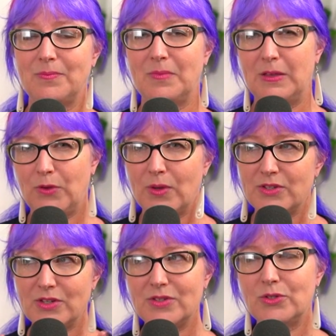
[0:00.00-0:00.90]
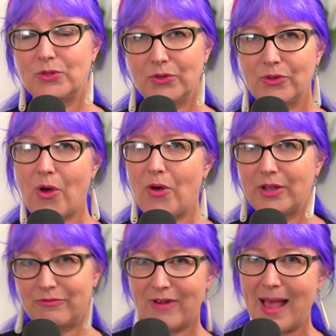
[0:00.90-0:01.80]
If your questions are too long
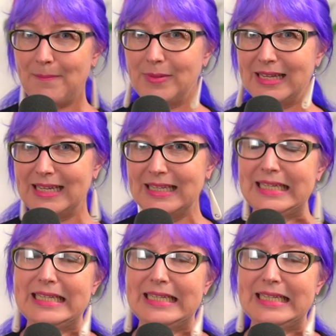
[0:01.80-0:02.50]
and rambly,